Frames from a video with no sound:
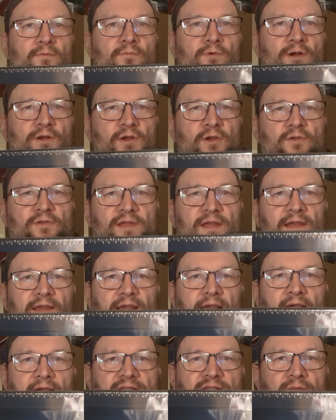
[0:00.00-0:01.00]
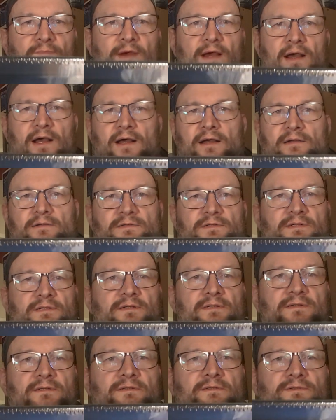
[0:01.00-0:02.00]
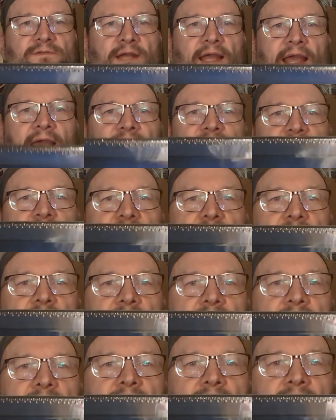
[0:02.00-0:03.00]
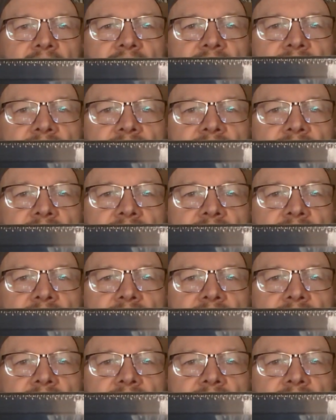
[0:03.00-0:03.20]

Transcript: What do you think, guys, about having a